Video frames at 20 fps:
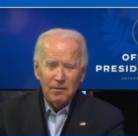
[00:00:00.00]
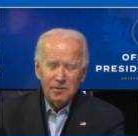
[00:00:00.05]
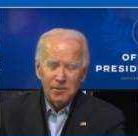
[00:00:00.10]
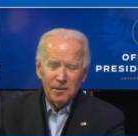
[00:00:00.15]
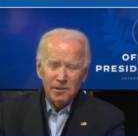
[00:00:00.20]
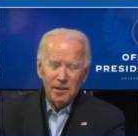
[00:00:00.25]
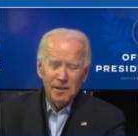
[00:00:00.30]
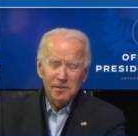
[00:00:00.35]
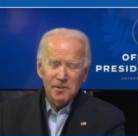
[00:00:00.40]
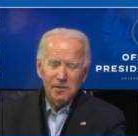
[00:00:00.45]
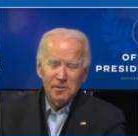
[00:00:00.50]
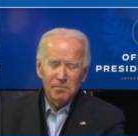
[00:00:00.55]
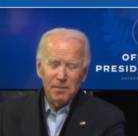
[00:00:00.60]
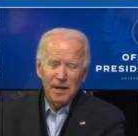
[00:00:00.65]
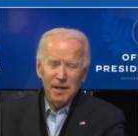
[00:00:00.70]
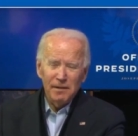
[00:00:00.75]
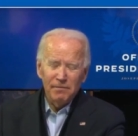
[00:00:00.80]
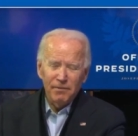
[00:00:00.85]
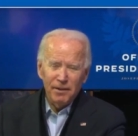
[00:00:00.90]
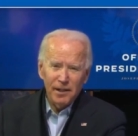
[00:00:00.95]
which unless it's
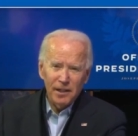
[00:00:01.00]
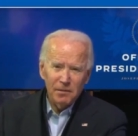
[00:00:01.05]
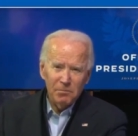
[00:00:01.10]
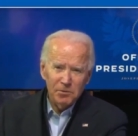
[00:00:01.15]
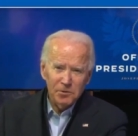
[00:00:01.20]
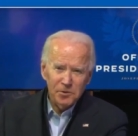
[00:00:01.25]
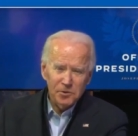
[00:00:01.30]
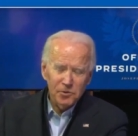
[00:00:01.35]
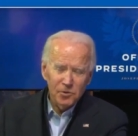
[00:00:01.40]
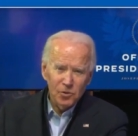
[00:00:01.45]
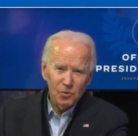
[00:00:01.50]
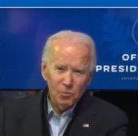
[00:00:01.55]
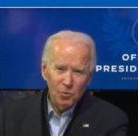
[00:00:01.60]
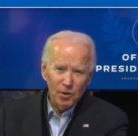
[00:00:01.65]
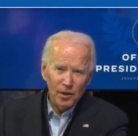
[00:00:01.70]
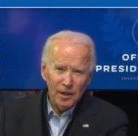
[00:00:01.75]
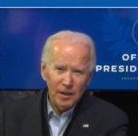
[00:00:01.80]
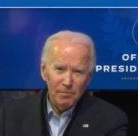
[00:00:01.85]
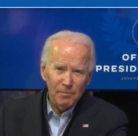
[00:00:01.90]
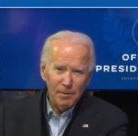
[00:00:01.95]
made available soon,
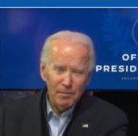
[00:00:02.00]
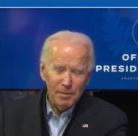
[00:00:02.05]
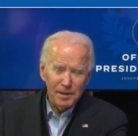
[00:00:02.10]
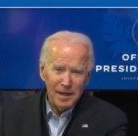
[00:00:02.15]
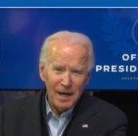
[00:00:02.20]
we're going to be